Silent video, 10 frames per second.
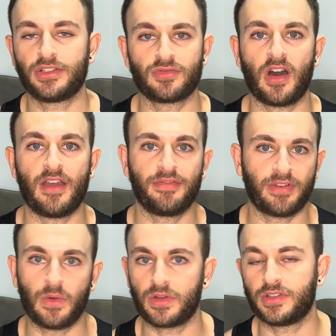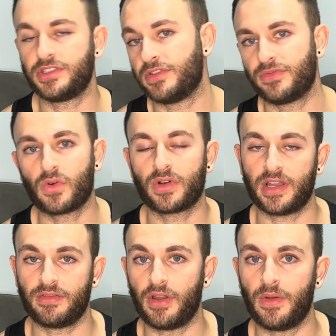drive, focus,
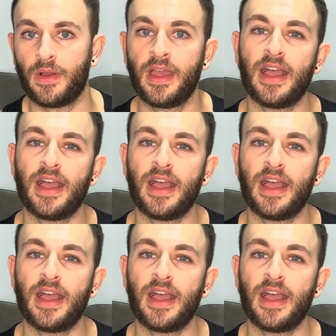euphoria route.